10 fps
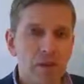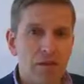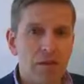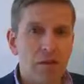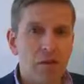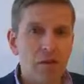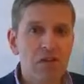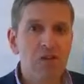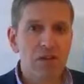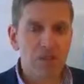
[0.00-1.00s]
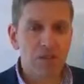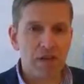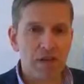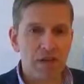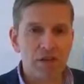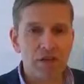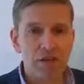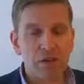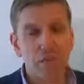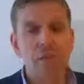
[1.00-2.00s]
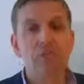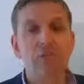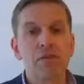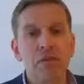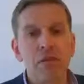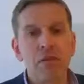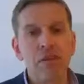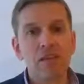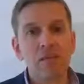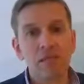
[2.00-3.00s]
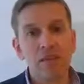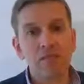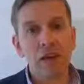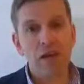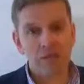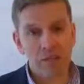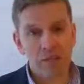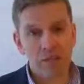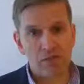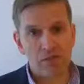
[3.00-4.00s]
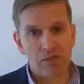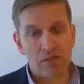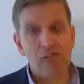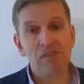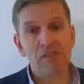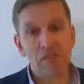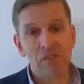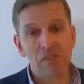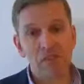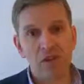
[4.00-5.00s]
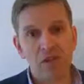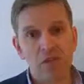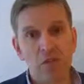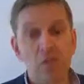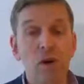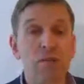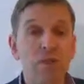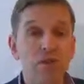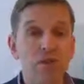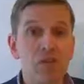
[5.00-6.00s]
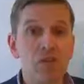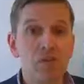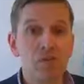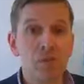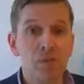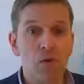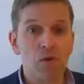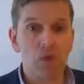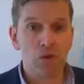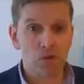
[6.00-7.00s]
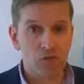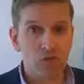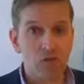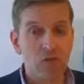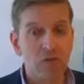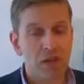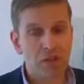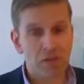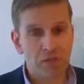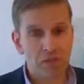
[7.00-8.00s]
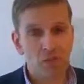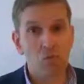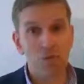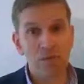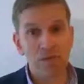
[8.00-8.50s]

The original meaning of the concept is that a matrix is an organization where employees report to more than one